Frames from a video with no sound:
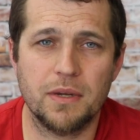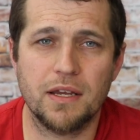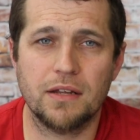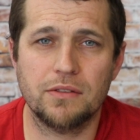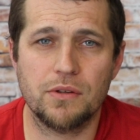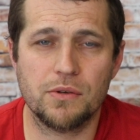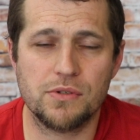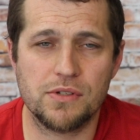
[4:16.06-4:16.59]
We
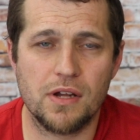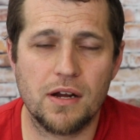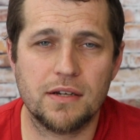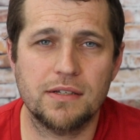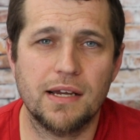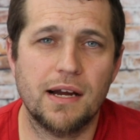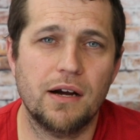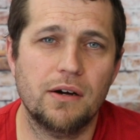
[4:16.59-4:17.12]
got those
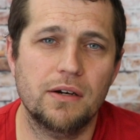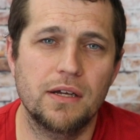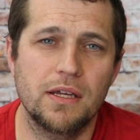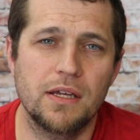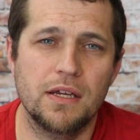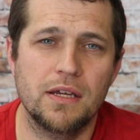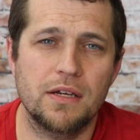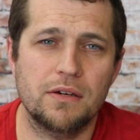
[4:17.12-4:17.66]
knocked out.
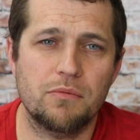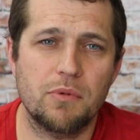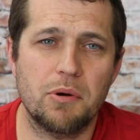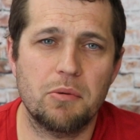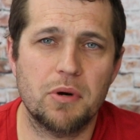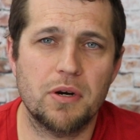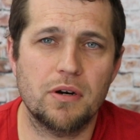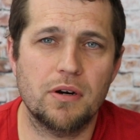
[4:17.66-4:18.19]
We
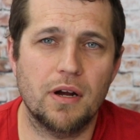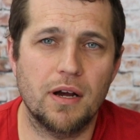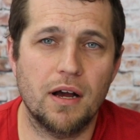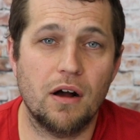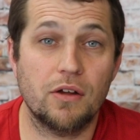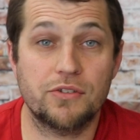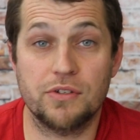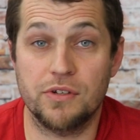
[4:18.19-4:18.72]
were uh,
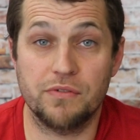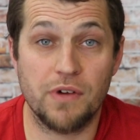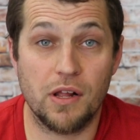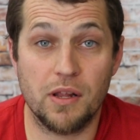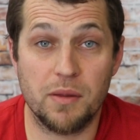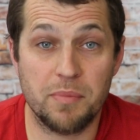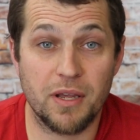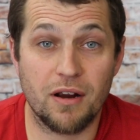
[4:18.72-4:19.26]
also
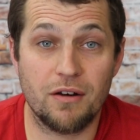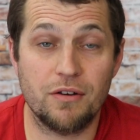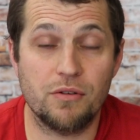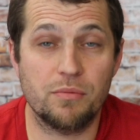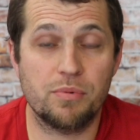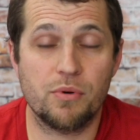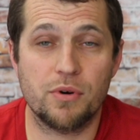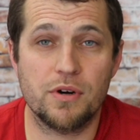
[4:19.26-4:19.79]
developing our
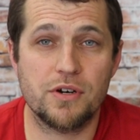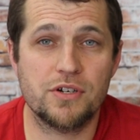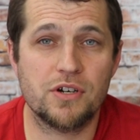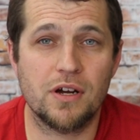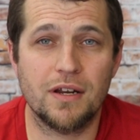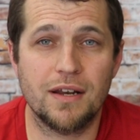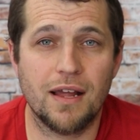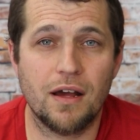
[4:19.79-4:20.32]
new
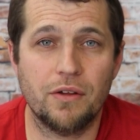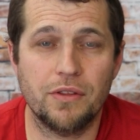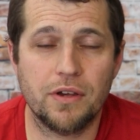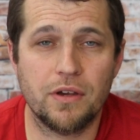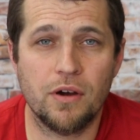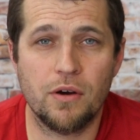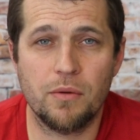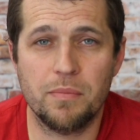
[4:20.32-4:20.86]
Portertron
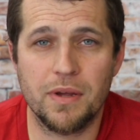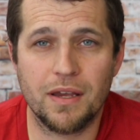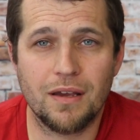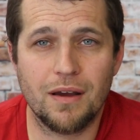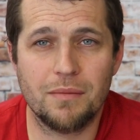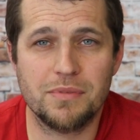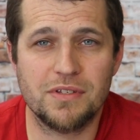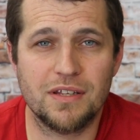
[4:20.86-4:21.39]
Alnico
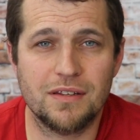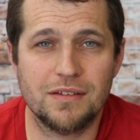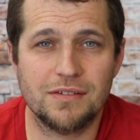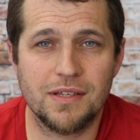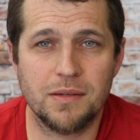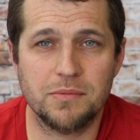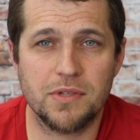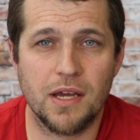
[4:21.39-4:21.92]
pickups at the
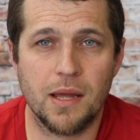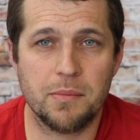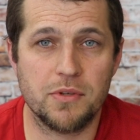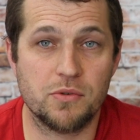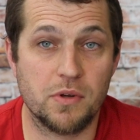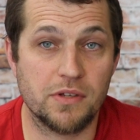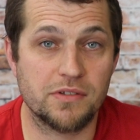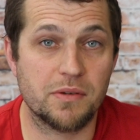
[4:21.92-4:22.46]
same time,
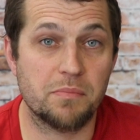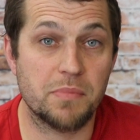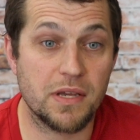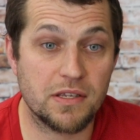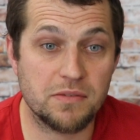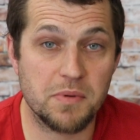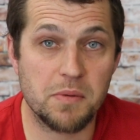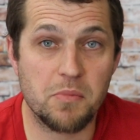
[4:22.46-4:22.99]
as well as a
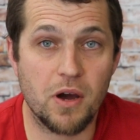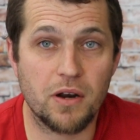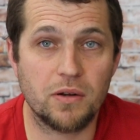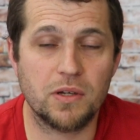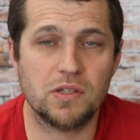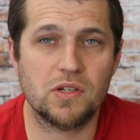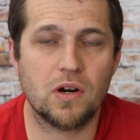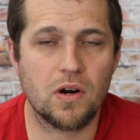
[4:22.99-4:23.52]
Bigsby model
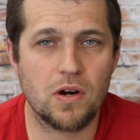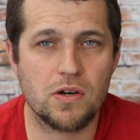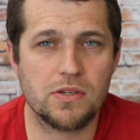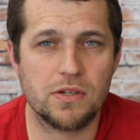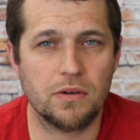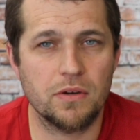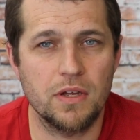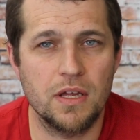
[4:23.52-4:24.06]
guitar.
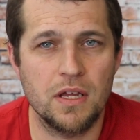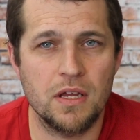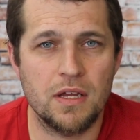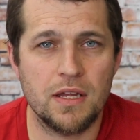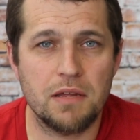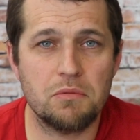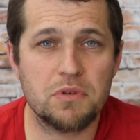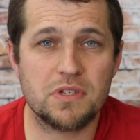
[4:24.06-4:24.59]
So
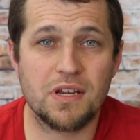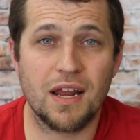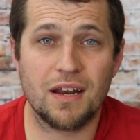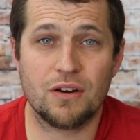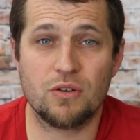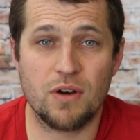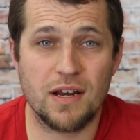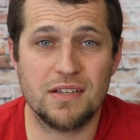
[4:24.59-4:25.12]
it was kind
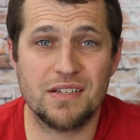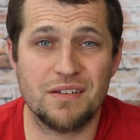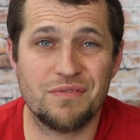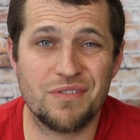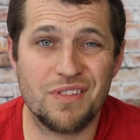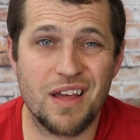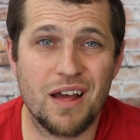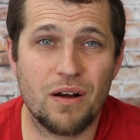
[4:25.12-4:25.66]
of crazy
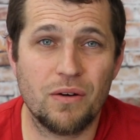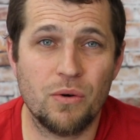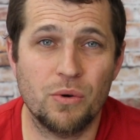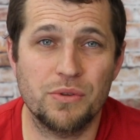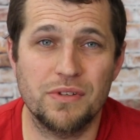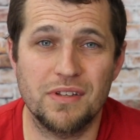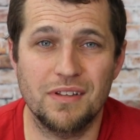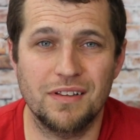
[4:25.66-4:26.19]
for that
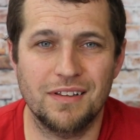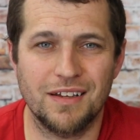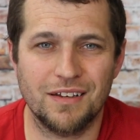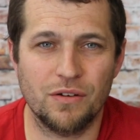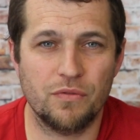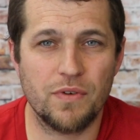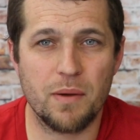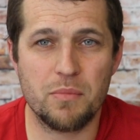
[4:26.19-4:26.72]
whole like
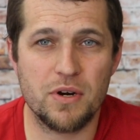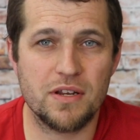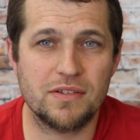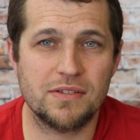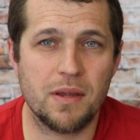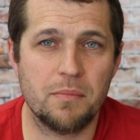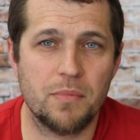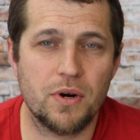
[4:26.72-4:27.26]
November,
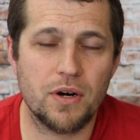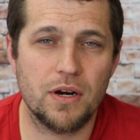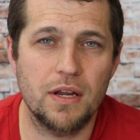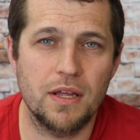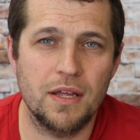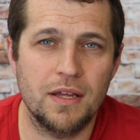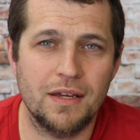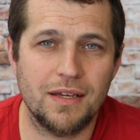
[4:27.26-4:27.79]
December,
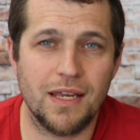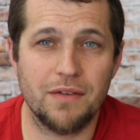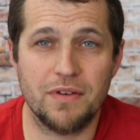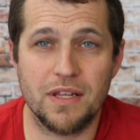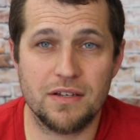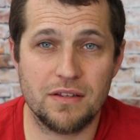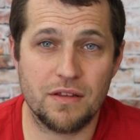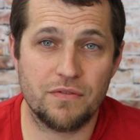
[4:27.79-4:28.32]
even
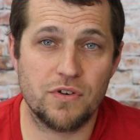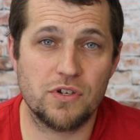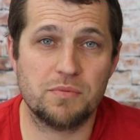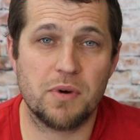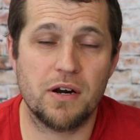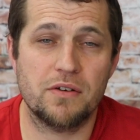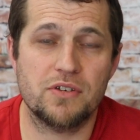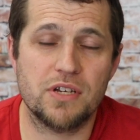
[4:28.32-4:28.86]
into the first
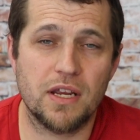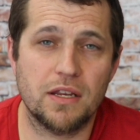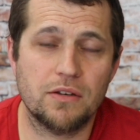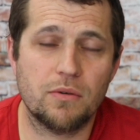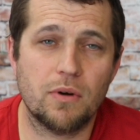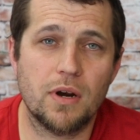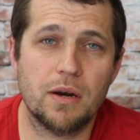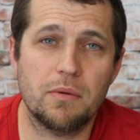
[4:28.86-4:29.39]
part of
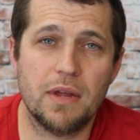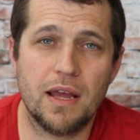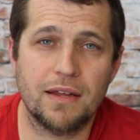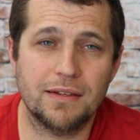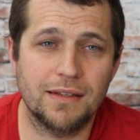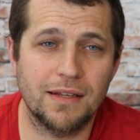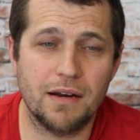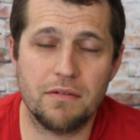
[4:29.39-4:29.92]
January. We had
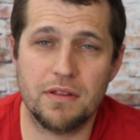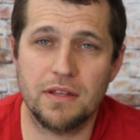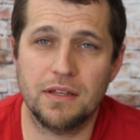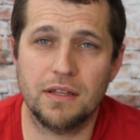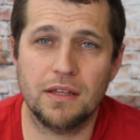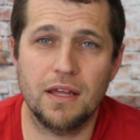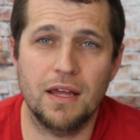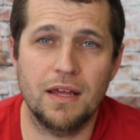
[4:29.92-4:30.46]
to get
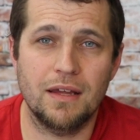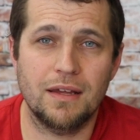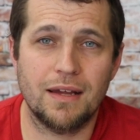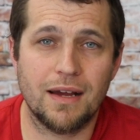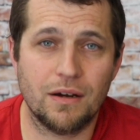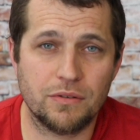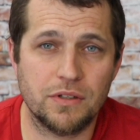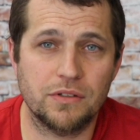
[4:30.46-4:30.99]
everything
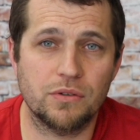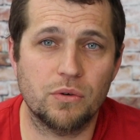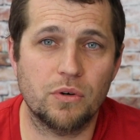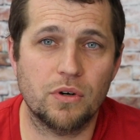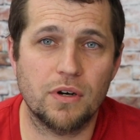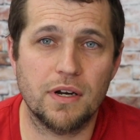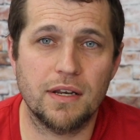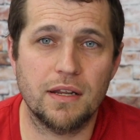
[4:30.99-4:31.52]
out the
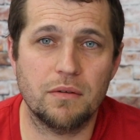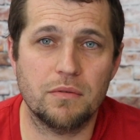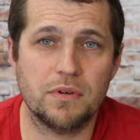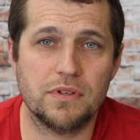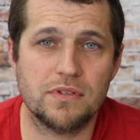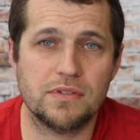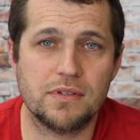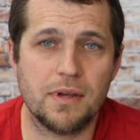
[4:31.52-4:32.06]
door, and it
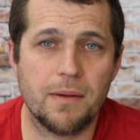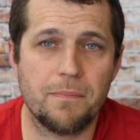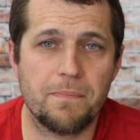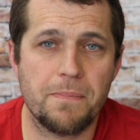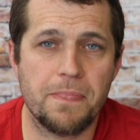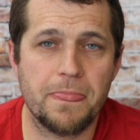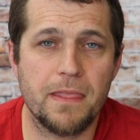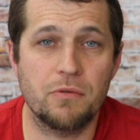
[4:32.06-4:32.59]
was um,
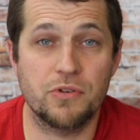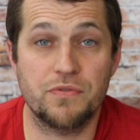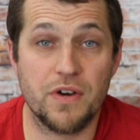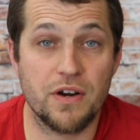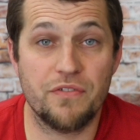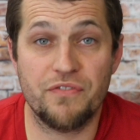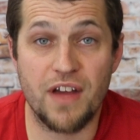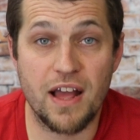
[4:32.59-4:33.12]
it was
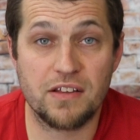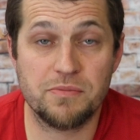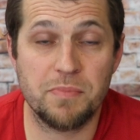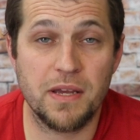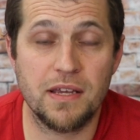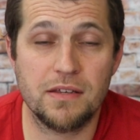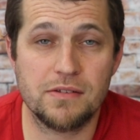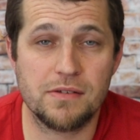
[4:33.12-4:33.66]
very fast
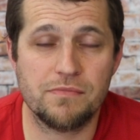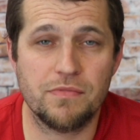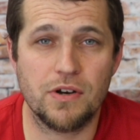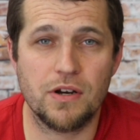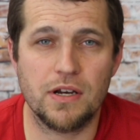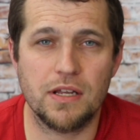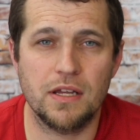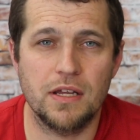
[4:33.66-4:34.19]
paced and
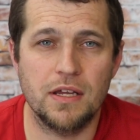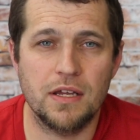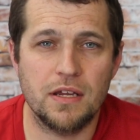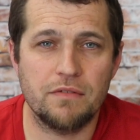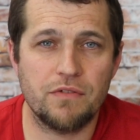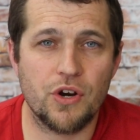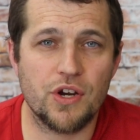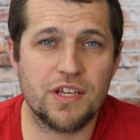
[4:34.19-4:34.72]
very
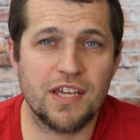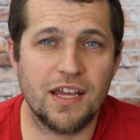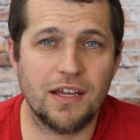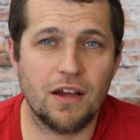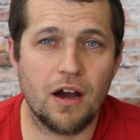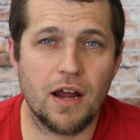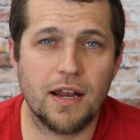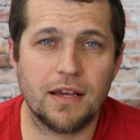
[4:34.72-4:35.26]
very
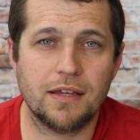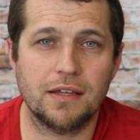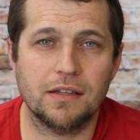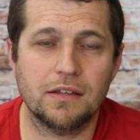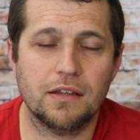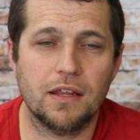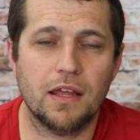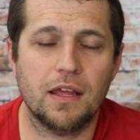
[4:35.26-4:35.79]
chaotic,
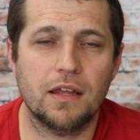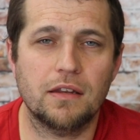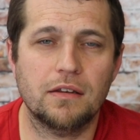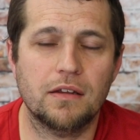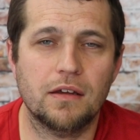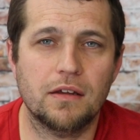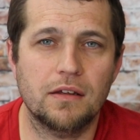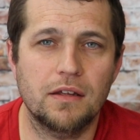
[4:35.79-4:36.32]
and
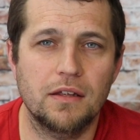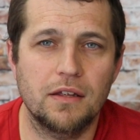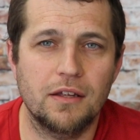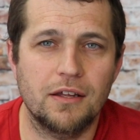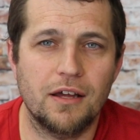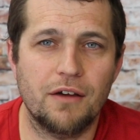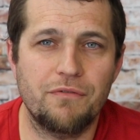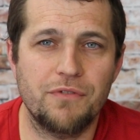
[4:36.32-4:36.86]
and uh,
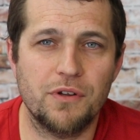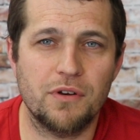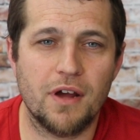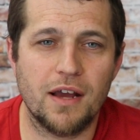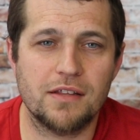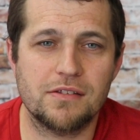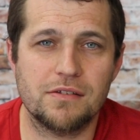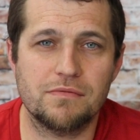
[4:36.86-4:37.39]
a few
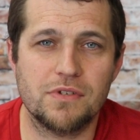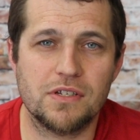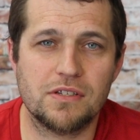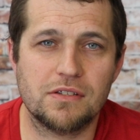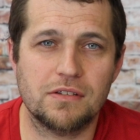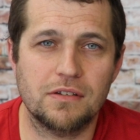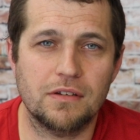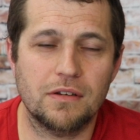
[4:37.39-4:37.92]
nights of
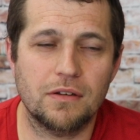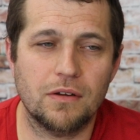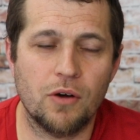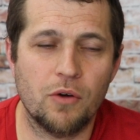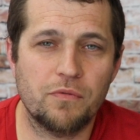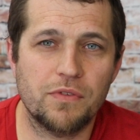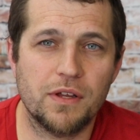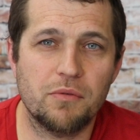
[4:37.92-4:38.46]
just
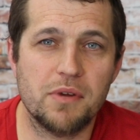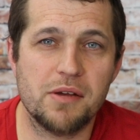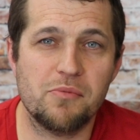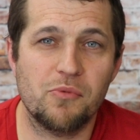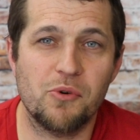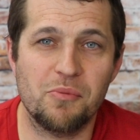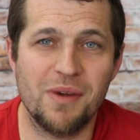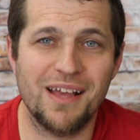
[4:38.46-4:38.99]
hopefully we
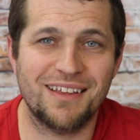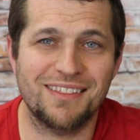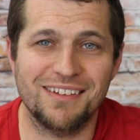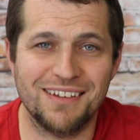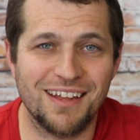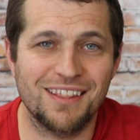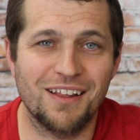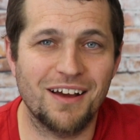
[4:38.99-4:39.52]
will make the
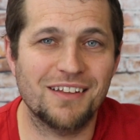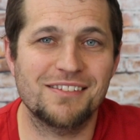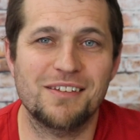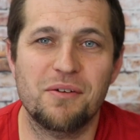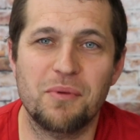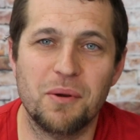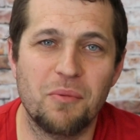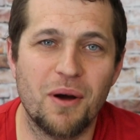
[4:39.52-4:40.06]
deadlines
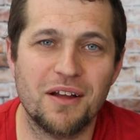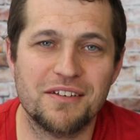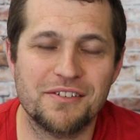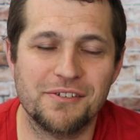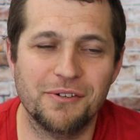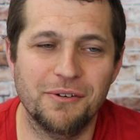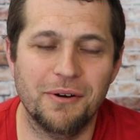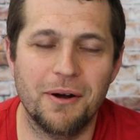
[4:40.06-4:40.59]
that we want
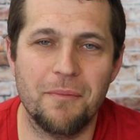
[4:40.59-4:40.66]
to.